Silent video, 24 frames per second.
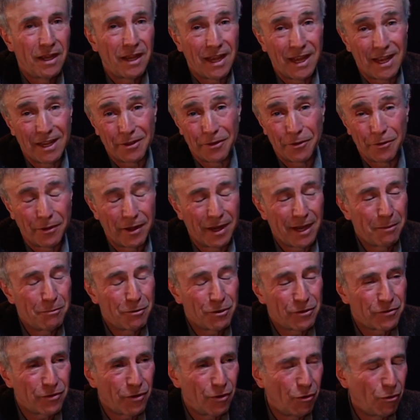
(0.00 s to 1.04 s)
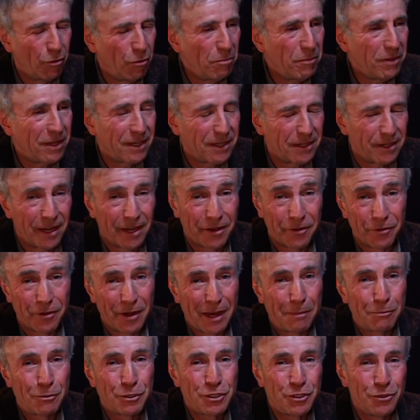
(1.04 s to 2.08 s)
and your neighbor's home, and your
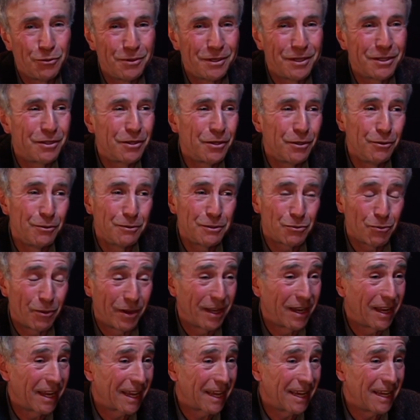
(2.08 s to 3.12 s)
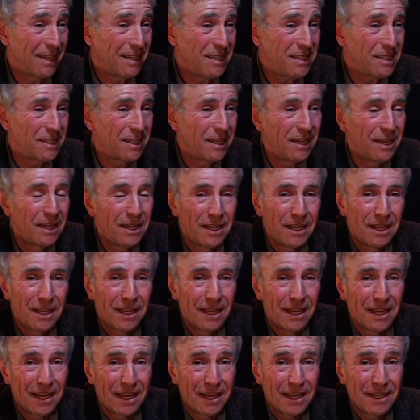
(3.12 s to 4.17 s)
neighbor's doing it to you as well, I guess.
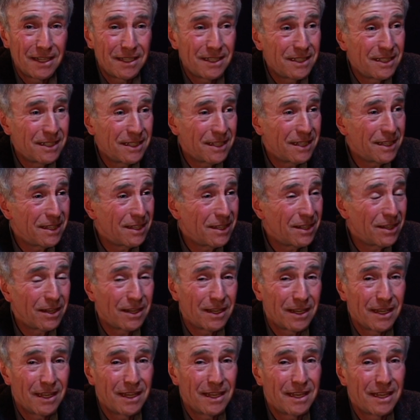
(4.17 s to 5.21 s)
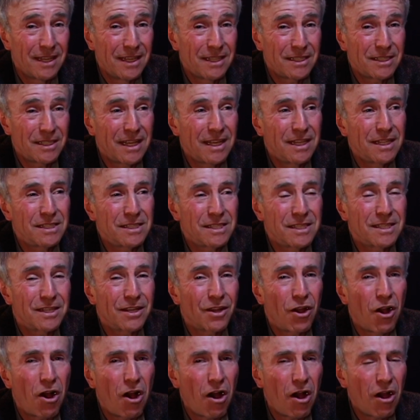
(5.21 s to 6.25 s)
And it's
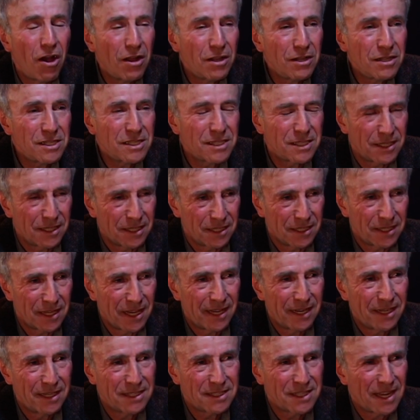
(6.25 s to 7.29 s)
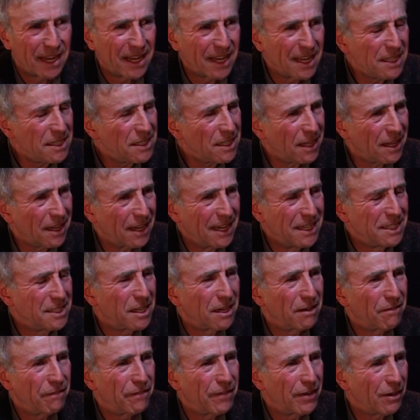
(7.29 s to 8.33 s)
constant, and it's, I guess, is
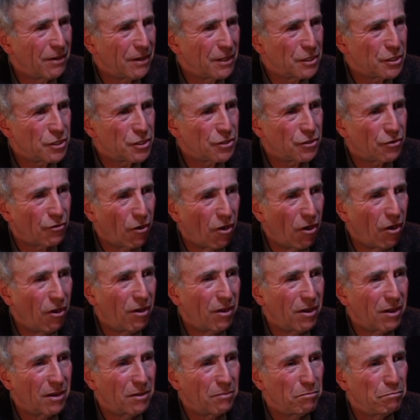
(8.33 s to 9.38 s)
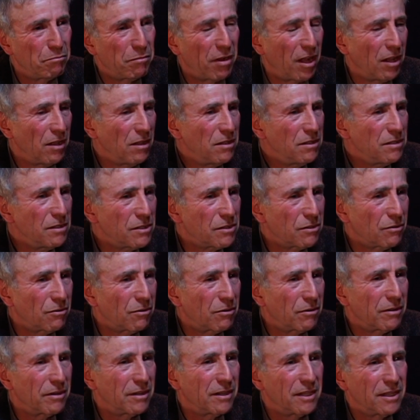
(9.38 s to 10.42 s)
it a fairly strong pulse,
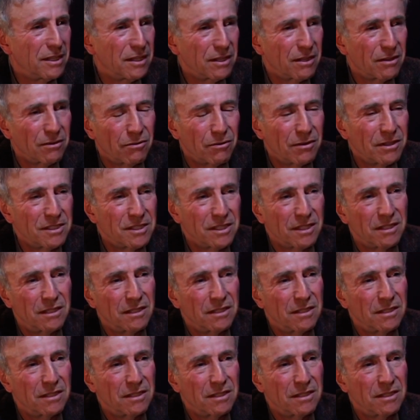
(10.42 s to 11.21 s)
or is it?